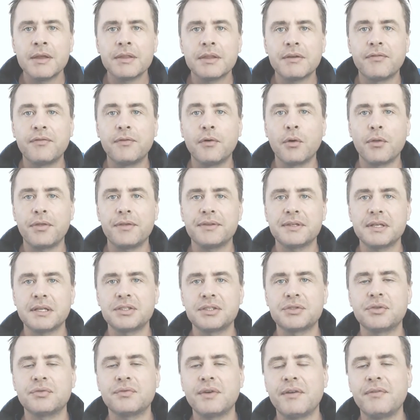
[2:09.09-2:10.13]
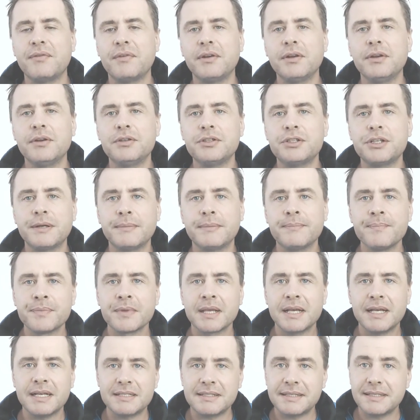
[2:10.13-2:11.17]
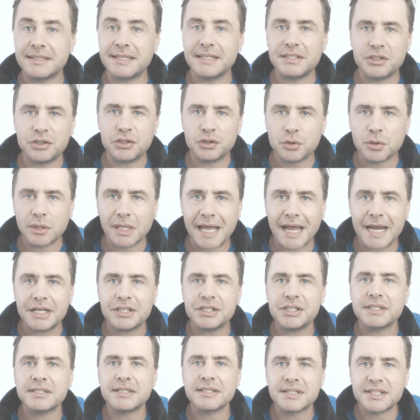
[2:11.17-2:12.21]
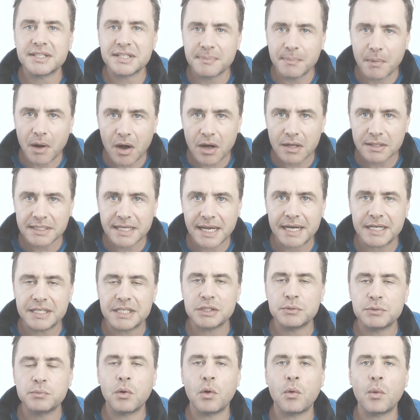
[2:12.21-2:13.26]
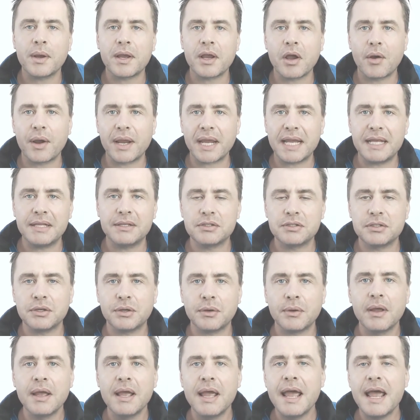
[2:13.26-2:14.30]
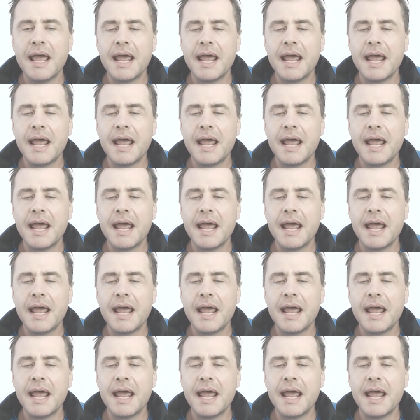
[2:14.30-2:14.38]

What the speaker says: The fourth industrial revolution is the digital age, it's the smart age, it's what we're going into.